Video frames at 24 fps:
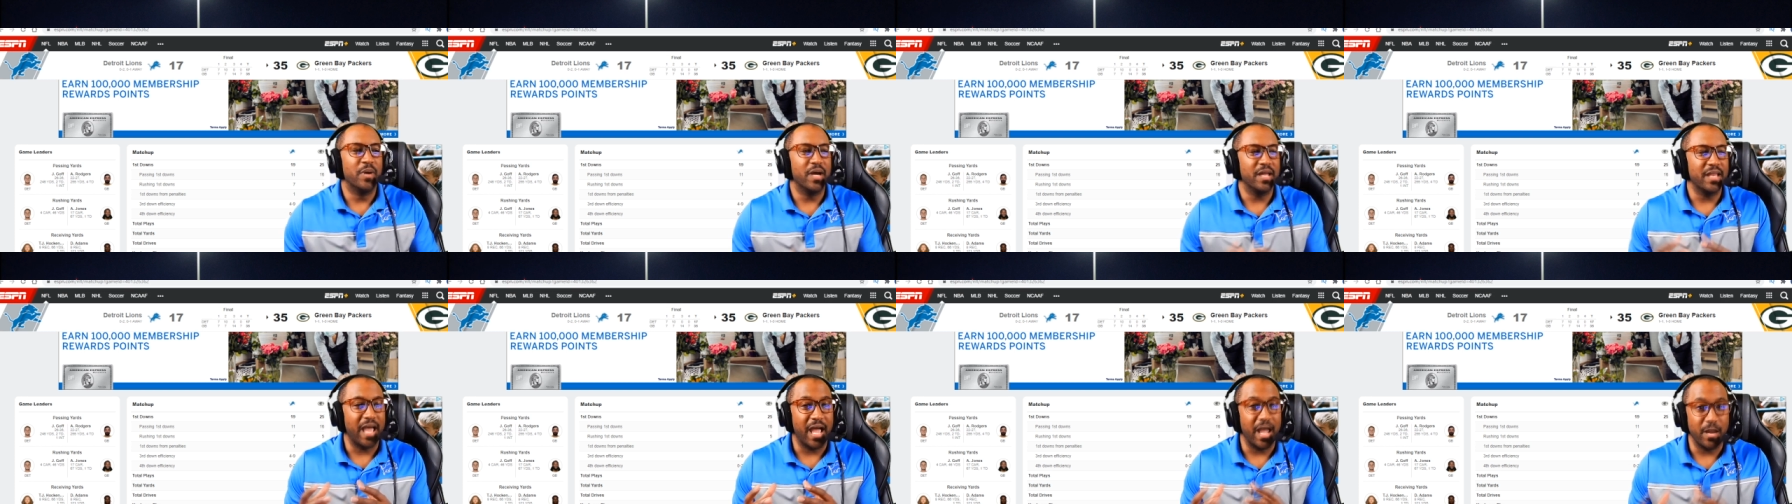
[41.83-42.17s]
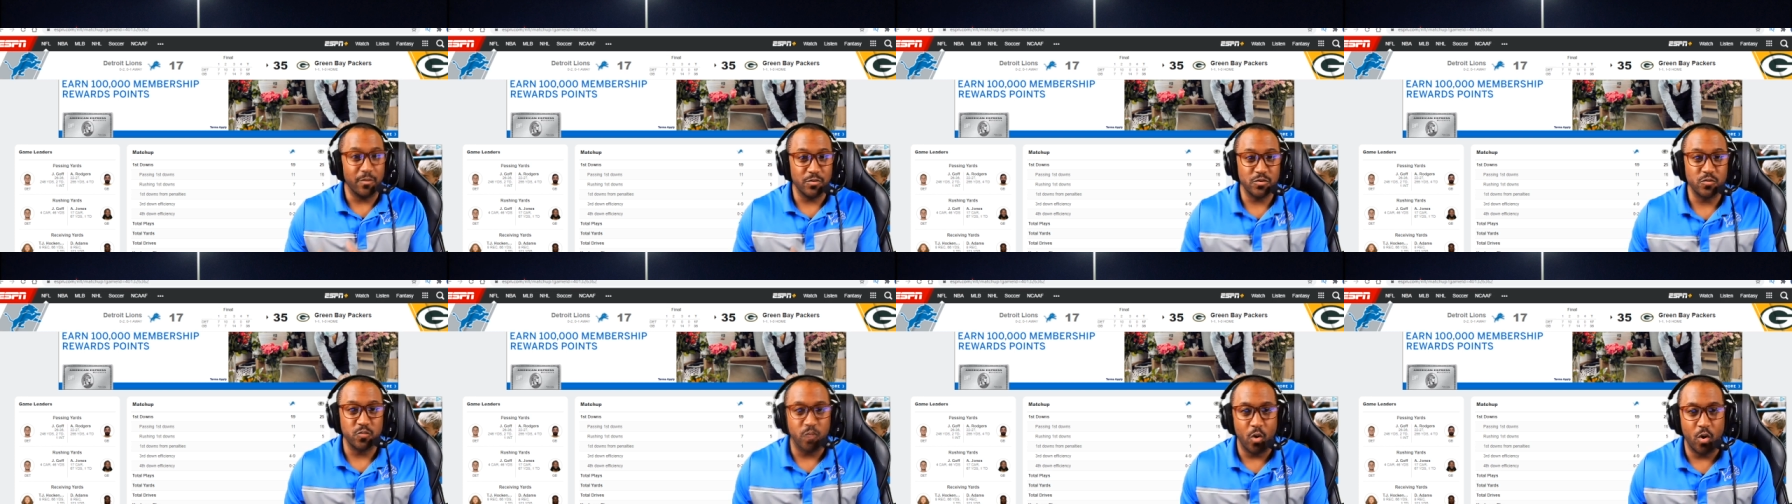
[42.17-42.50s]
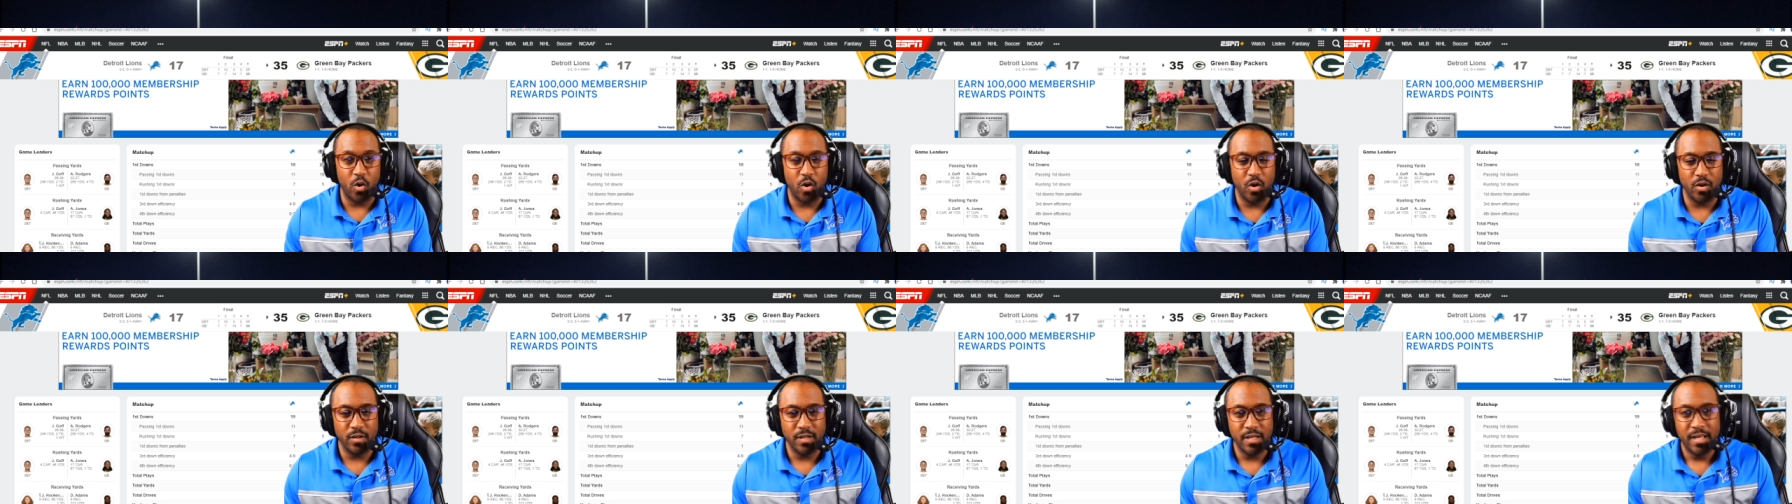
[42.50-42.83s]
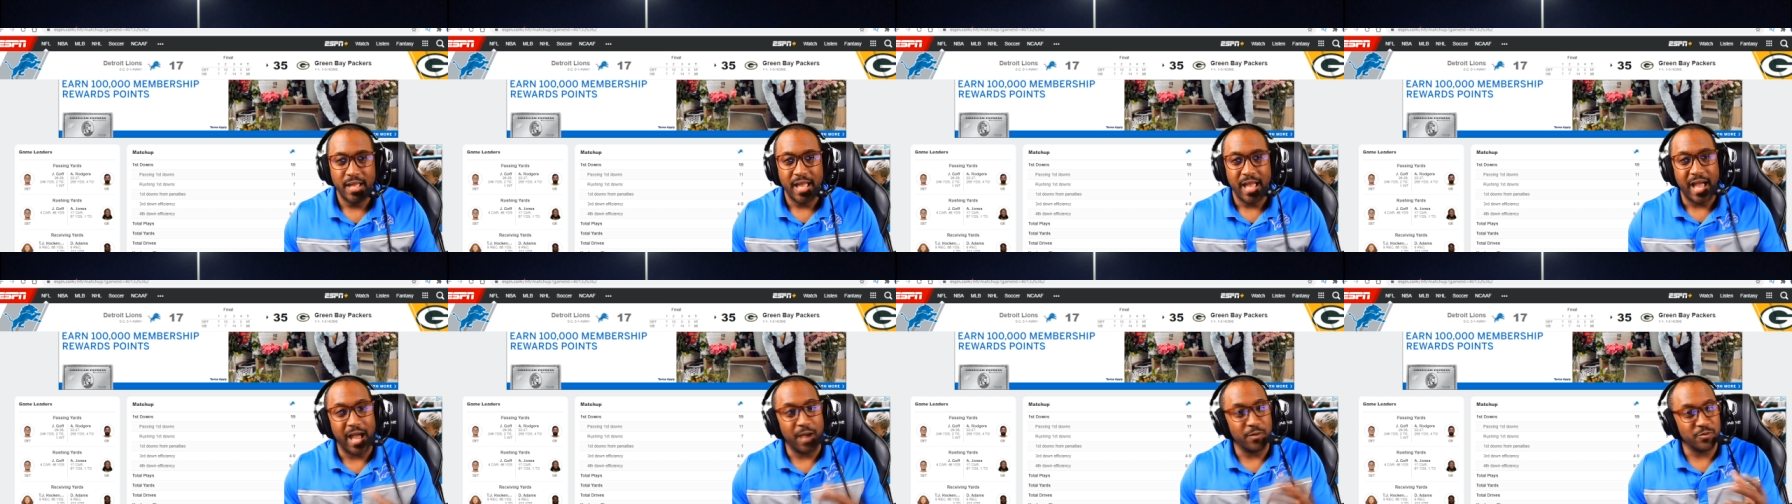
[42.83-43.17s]
But I was wrong.
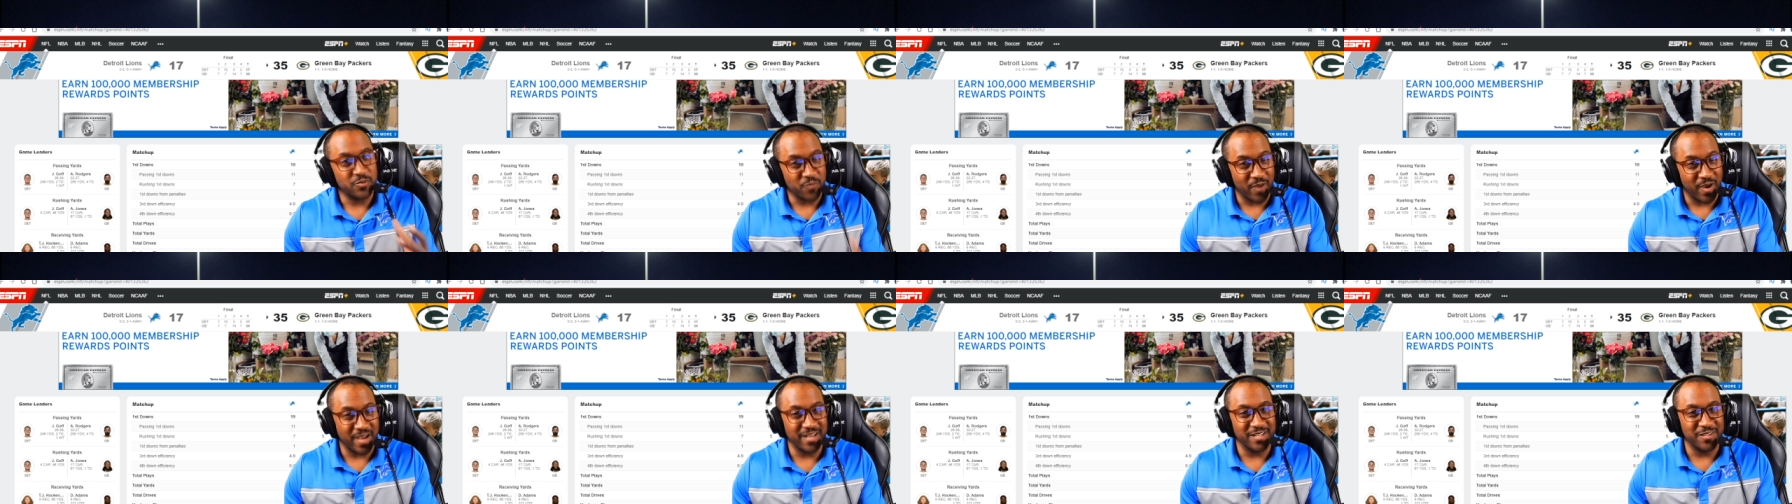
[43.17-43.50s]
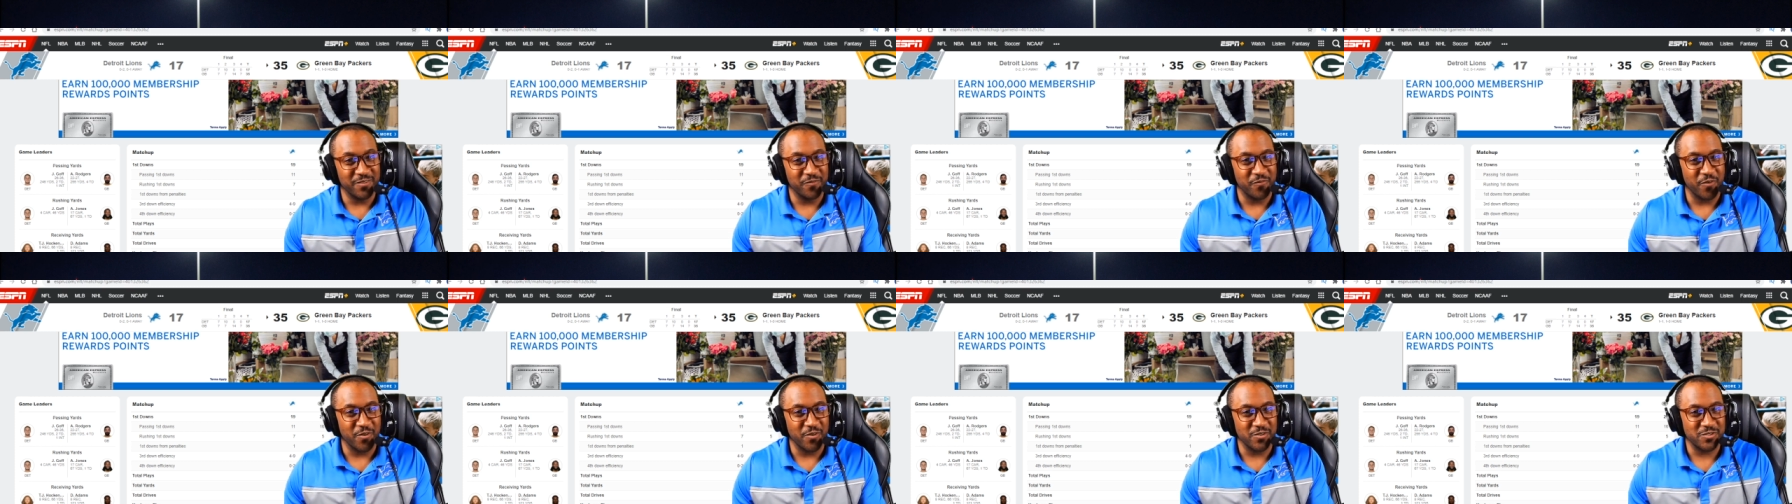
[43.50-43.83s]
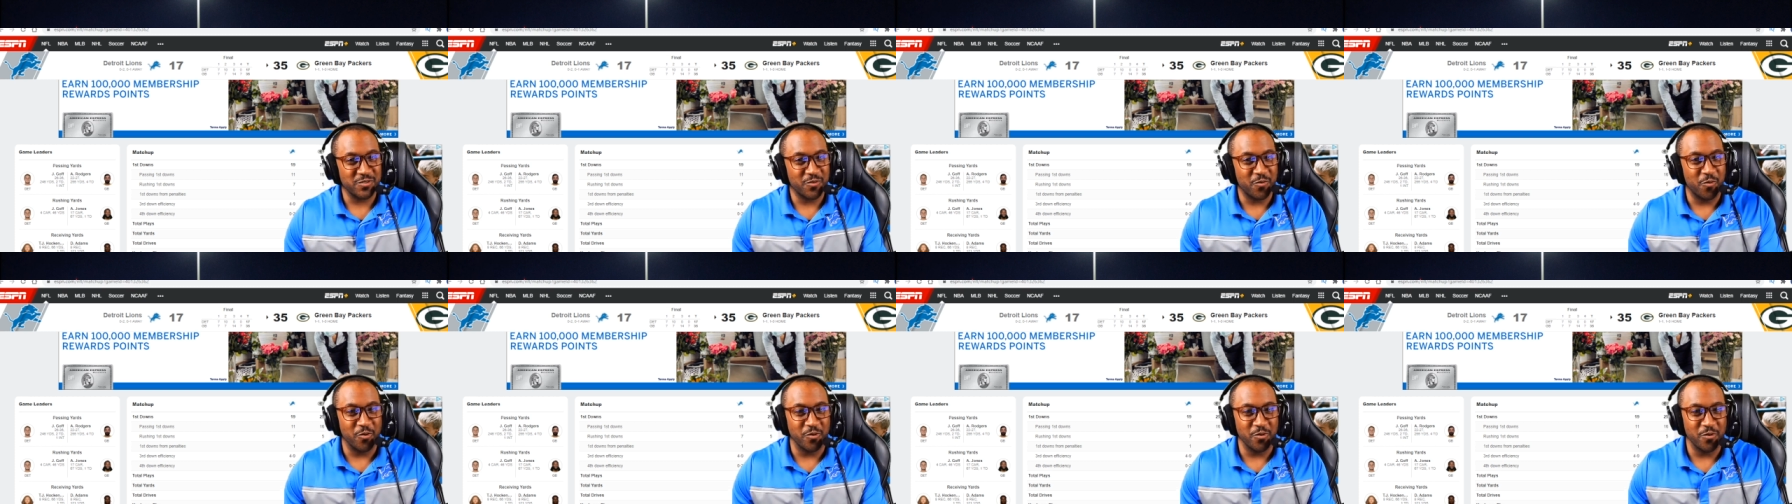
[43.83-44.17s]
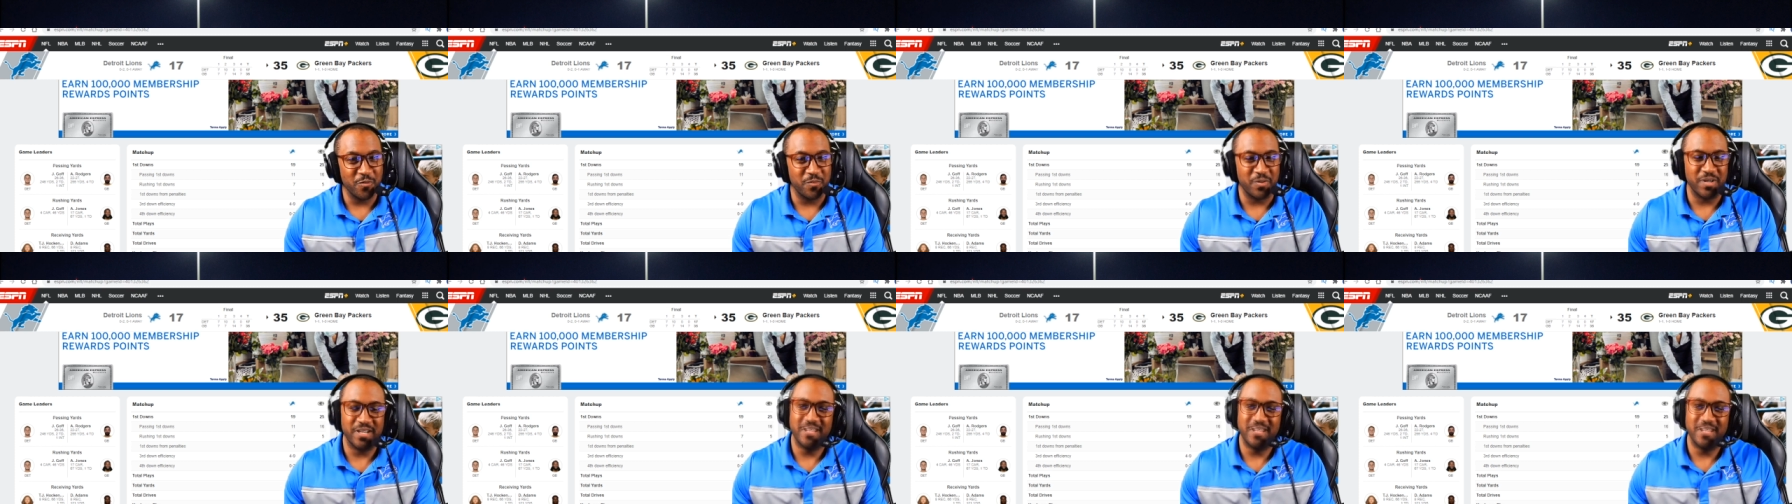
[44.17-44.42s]
I was right in the first quarter,